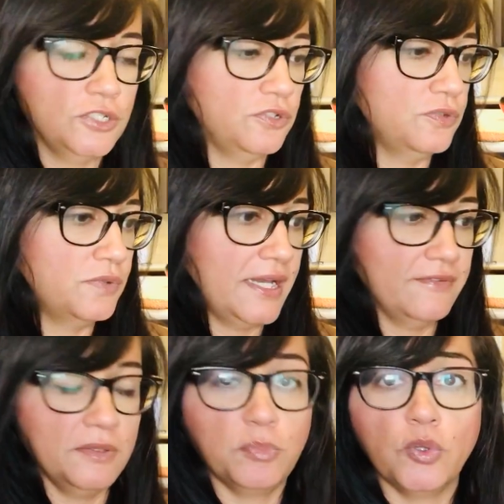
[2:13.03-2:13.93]
You
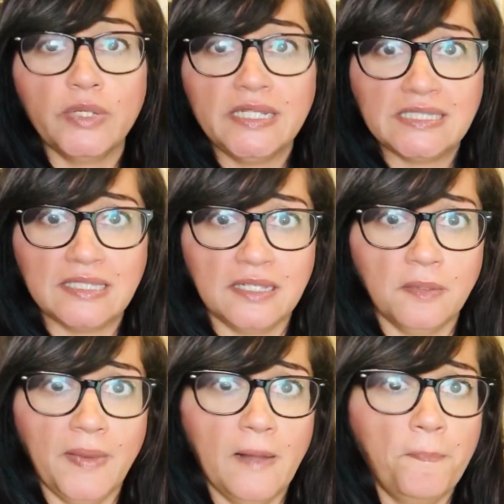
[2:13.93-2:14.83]
have employees to think
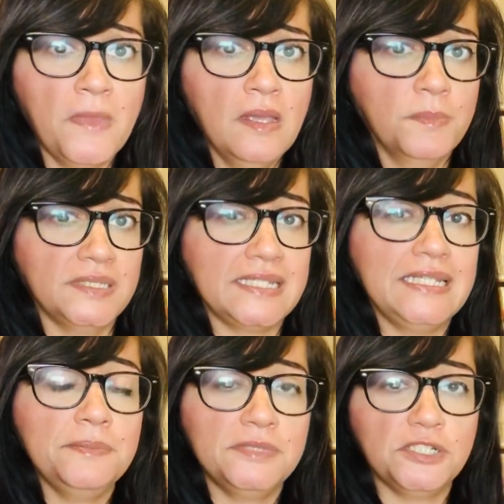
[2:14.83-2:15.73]
about. But to
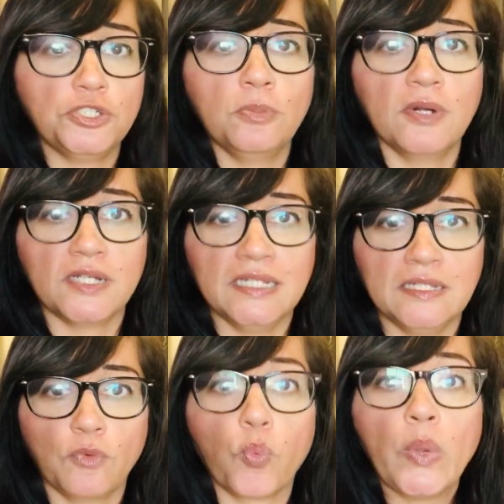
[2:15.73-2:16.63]
keep digital
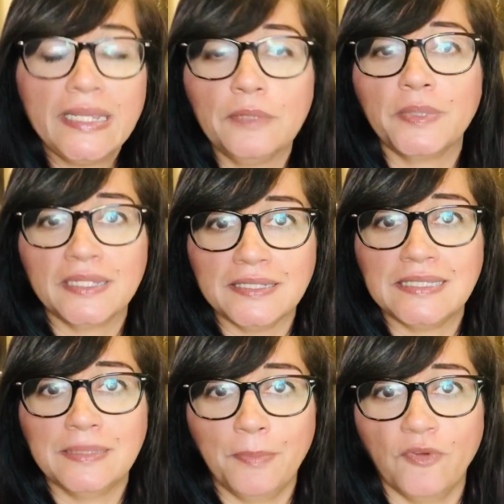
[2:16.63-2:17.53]
marketing really, really
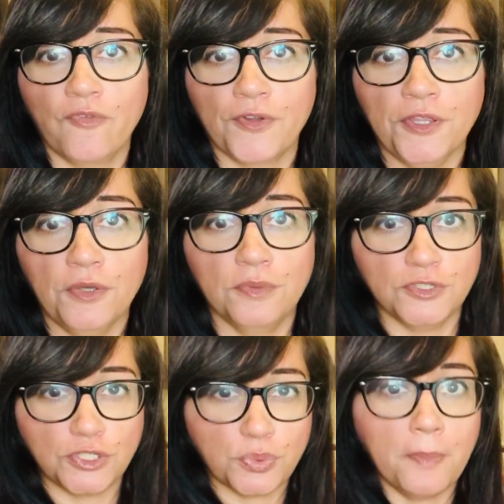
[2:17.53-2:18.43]
simple for you,
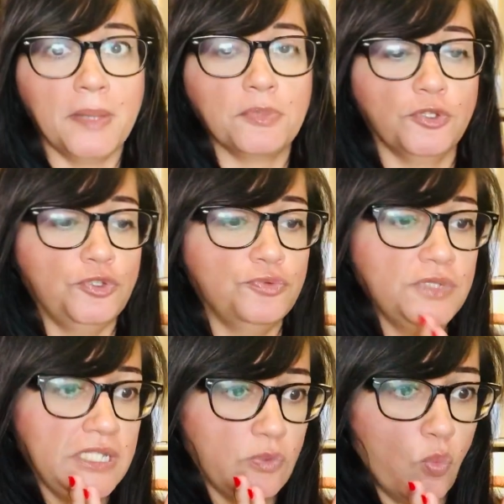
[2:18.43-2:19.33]
just remember you
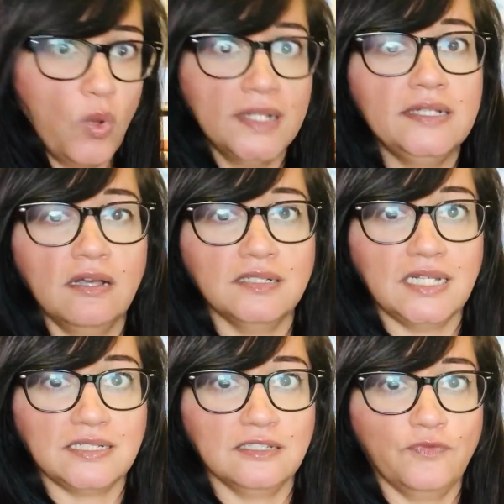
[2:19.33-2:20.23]
need one
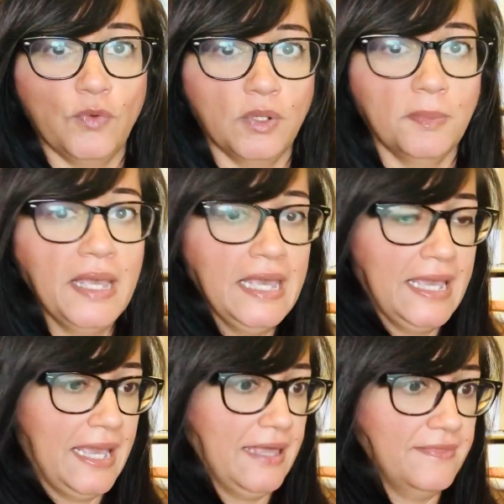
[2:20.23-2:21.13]
Contact Us form,
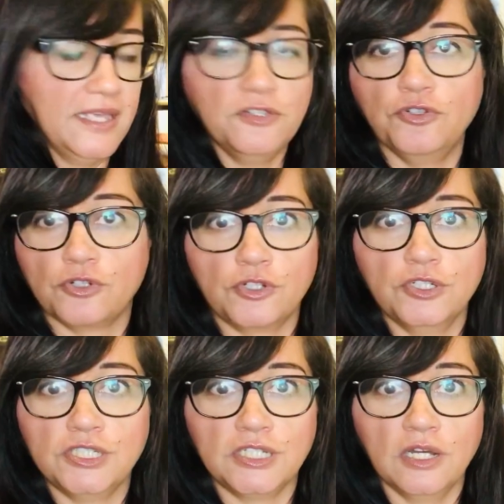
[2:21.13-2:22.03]
and then you're
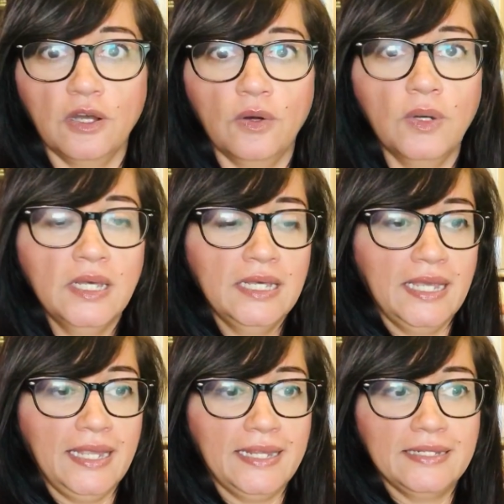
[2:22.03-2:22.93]
good to go.
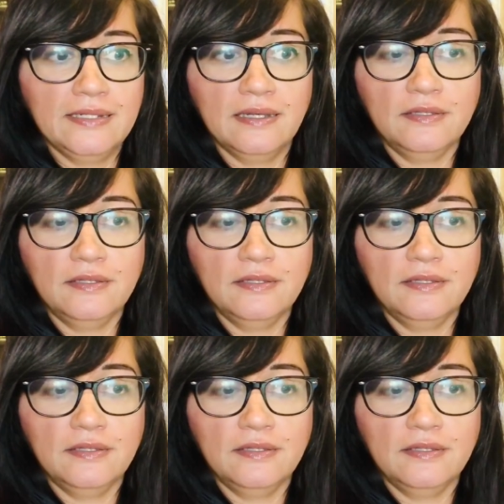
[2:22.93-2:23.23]
And